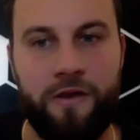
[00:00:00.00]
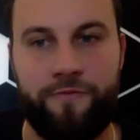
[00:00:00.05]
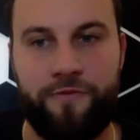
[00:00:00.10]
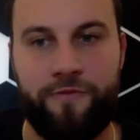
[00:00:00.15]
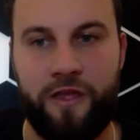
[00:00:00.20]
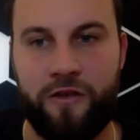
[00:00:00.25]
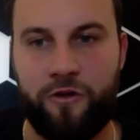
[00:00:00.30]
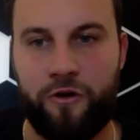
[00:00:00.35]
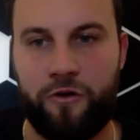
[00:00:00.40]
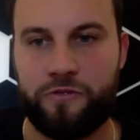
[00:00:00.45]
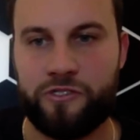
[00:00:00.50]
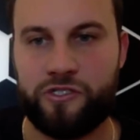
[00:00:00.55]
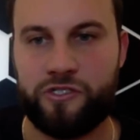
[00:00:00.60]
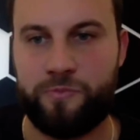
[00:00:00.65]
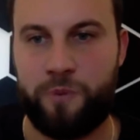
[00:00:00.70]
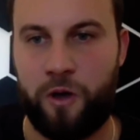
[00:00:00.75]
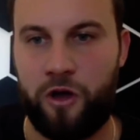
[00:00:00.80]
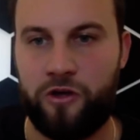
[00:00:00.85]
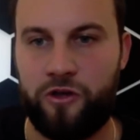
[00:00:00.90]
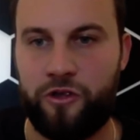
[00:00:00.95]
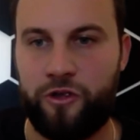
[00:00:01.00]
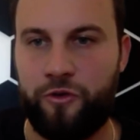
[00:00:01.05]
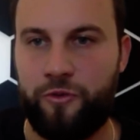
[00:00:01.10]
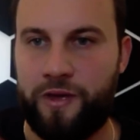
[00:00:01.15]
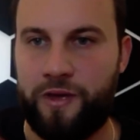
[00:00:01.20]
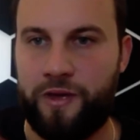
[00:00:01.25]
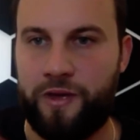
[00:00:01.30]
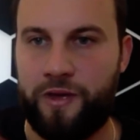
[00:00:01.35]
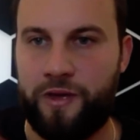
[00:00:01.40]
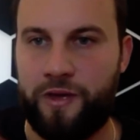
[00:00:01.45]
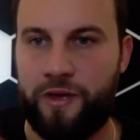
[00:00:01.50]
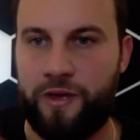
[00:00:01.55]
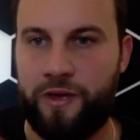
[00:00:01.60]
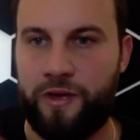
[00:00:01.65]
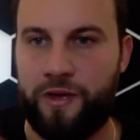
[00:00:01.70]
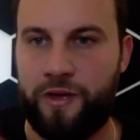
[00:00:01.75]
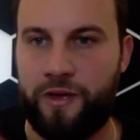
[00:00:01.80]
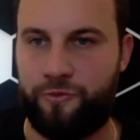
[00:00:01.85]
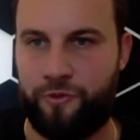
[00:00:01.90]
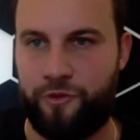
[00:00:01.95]
if they don't respond to you, it instantly
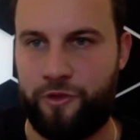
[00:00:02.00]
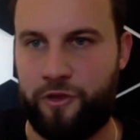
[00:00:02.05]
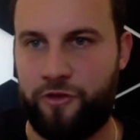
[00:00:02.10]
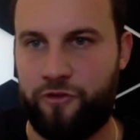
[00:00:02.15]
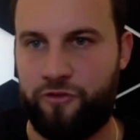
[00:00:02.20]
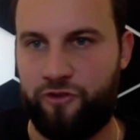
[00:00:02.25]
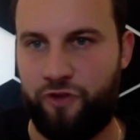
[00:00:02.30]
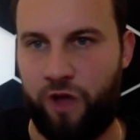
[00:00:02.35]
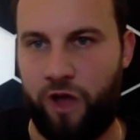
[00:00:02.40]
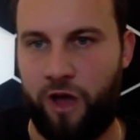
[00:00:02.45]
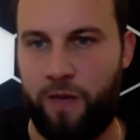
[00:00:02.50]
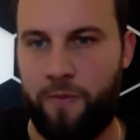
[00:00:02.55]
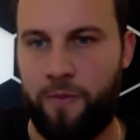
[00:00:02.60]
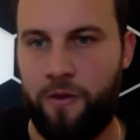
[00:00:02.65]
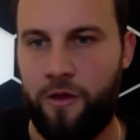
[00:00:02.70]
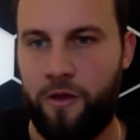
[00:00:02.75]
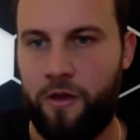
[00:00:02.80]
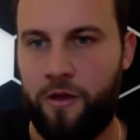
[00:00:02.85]
does a really good job